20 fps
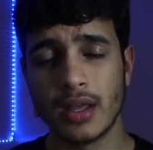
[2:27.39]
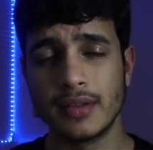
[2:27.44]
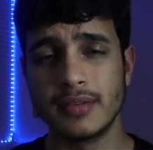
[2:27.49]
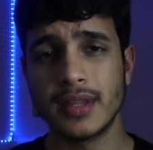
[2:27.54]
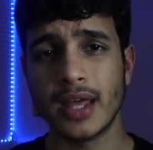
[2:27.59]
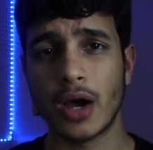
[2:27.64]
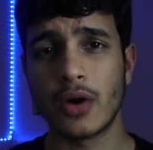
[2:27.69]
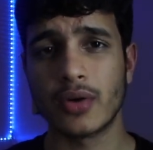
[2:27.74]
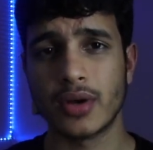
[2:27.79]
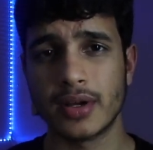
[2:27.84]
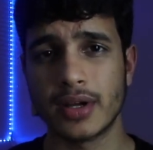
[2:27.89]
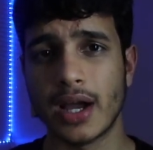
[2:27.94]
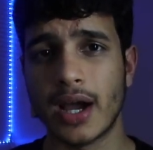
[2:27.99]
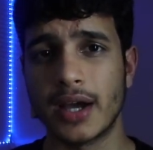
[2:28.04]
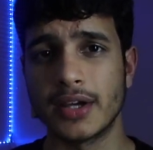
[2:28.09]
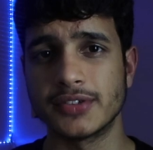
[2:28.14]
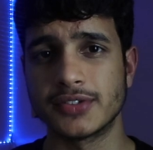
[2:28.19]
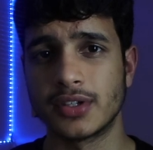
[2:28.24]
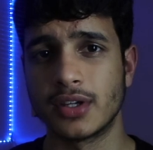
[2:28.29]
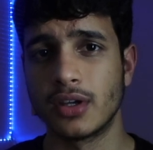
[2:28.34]
Now,
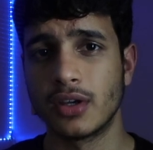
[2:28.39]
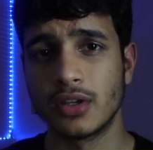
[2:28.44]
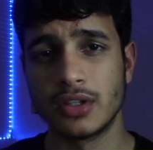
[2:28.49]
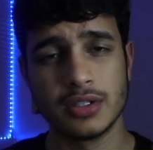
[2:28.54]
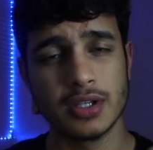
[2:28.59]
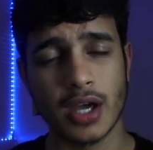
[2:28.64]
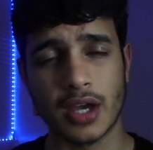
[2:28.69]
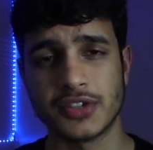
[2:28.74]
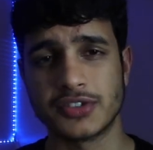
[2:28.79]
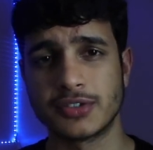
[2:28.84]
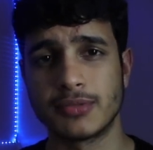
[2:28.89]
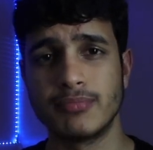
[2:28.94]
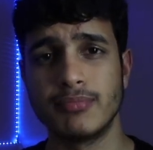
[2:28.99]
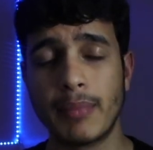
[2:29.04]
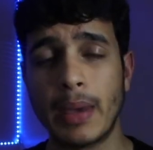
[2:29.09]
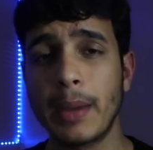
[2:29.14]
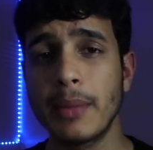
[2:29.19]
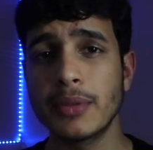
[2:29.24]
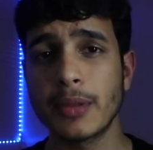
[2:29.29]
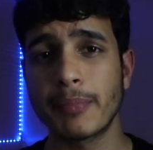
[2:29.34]
guys, yes,
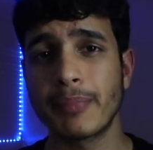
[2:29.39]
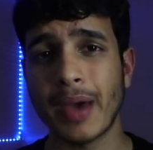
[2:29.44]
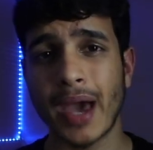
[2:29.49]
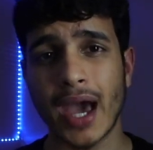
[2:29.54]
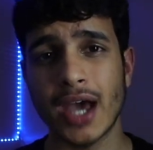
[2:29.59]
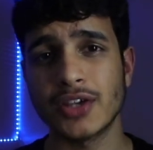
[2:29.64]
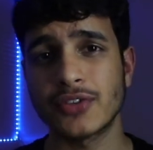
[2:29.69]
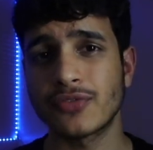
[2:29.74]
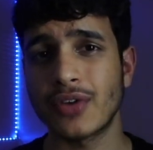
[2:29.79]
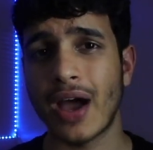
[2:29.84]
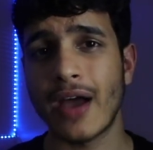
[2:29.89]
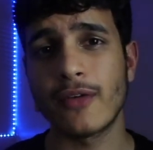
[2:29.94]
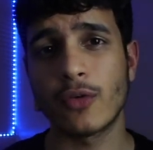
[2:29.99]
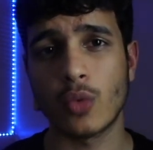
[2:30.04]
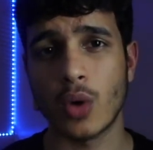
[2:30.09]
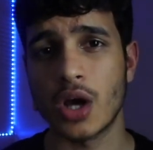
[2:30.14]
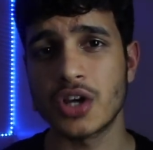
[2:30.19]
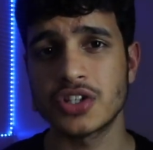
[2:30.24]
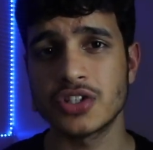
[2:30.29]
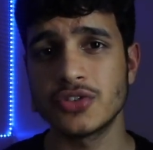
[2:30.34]
maybe the past five
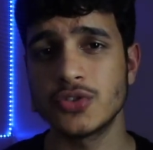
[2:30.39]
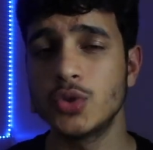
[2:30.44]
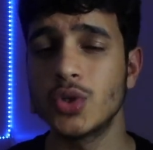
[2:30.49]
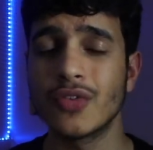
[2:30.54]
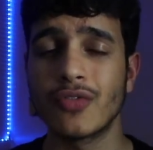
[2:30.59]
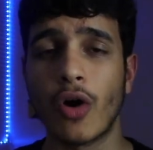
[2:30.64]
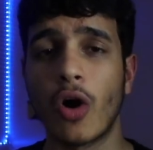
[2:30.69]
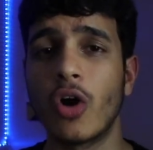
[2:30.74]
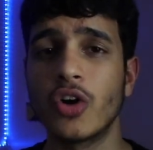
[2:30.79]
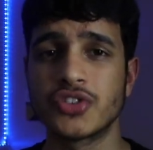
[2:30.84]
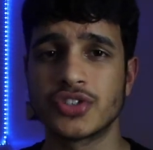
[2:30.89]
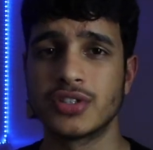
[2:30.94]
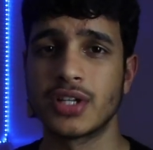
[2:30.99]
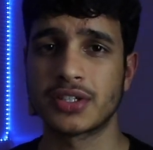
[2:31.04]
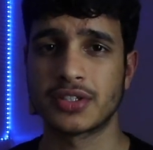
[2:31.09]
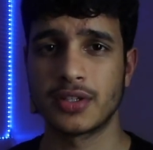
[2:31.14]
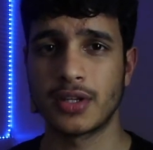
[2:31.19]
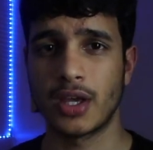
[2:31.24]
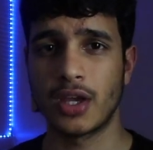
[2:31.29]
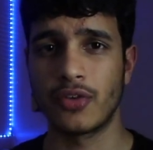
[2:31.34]
questions you have all
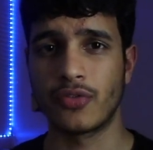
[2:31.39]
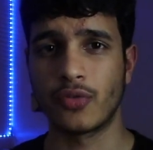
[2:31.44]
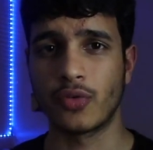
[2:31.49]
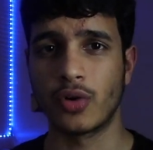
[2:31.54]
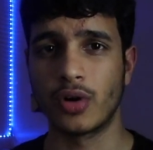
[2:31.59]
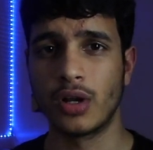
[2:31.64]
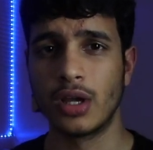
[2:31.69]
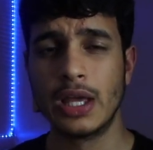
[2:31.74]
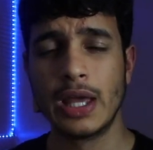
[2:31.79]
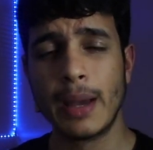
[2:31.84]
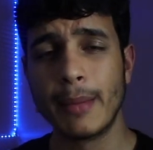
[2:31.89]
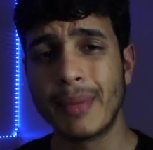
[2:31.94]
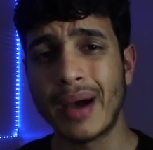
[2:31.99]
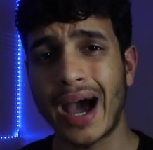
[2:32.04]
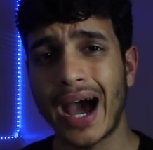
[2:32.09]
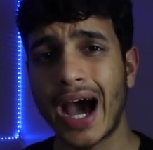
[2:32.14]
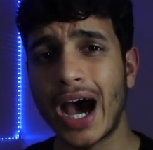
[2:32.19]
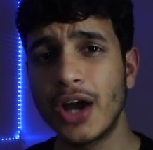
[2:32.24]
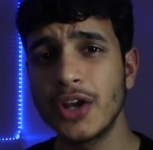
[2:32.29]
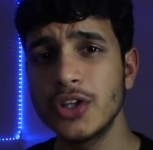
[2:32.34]
selected A for. But
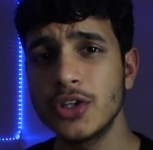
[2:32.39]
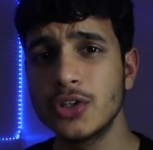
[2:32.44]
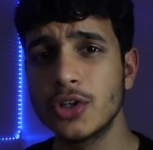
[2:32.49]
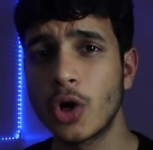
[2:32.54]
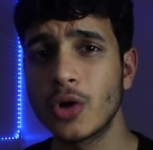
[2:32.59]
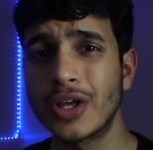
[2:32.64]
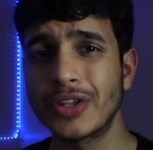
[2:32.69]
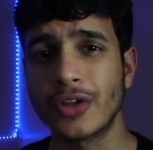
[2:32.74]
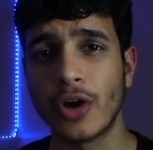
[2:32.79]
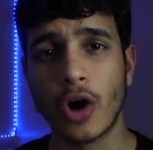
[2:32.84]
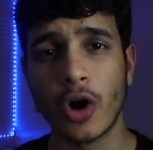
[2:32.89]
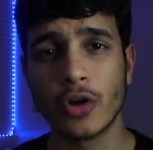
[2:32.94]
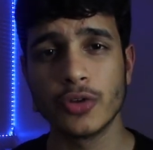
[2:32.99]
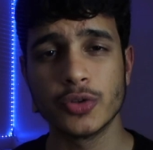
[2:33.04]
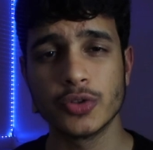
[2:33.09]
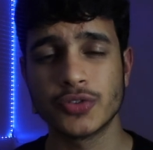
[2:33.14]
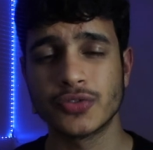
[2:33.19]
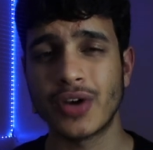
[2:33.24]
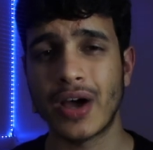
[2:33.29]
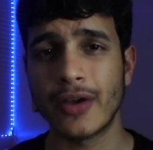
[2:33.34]
how do you know that all
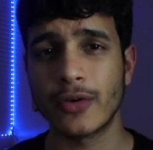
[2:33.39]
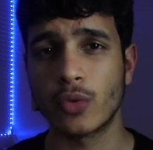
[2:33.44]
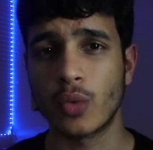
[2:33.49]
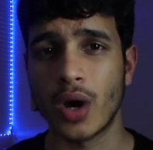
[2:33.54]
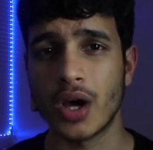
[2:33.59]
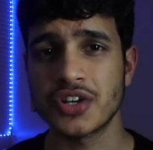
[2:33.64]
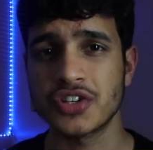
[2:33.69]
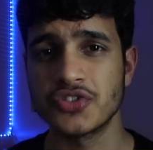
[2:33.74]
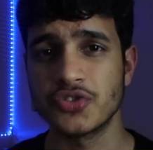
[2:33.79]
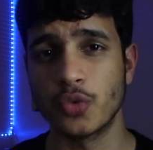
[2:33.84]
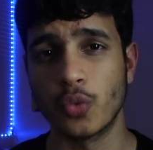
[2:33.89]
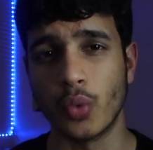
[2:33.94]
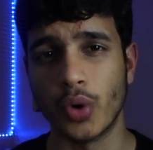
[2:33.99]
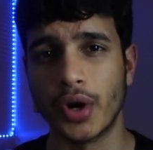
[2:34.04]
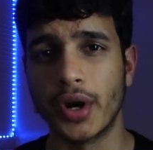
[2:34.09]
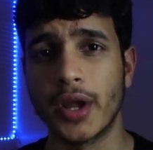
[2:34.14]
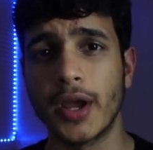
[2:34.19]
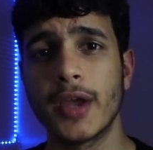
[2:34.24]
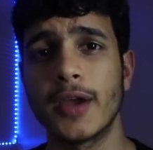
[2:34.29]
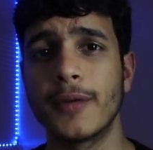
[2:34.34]
those five questions
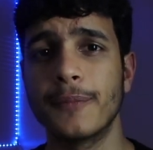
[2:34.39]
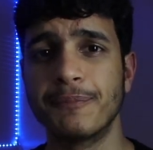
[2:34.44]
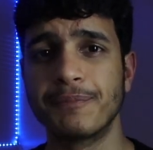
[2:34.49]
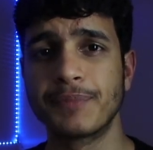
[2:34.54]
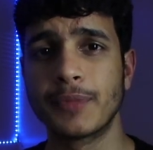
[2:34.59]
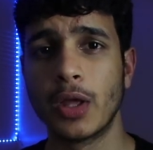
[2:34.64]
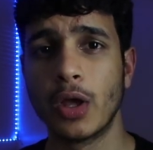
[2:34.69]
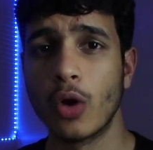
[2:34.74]
were A?